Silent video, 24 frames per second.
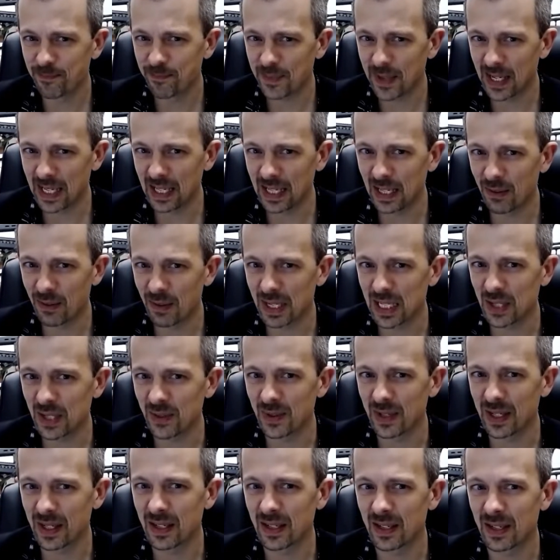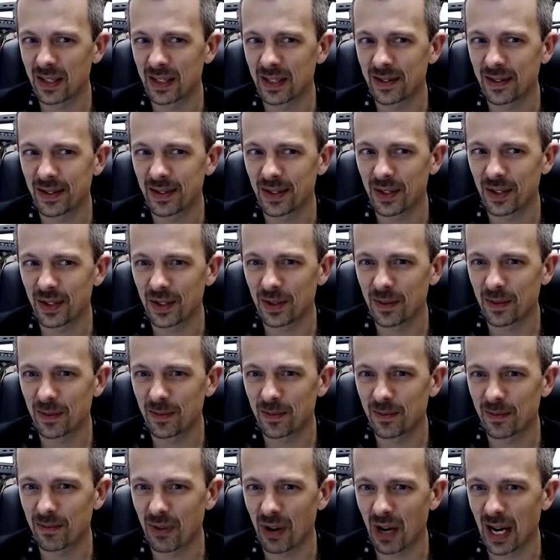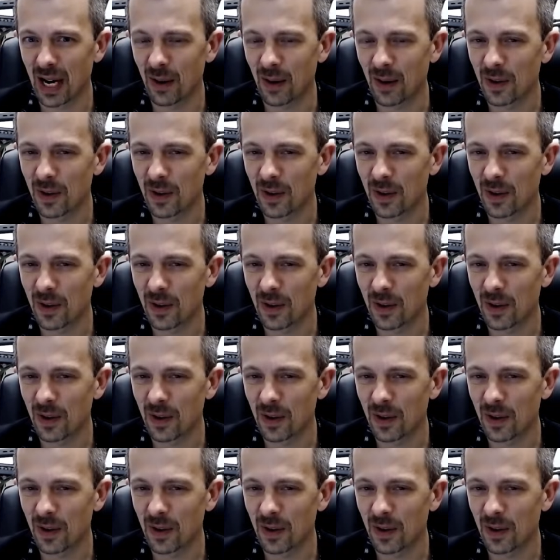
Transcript: And then the rest of it is just brown.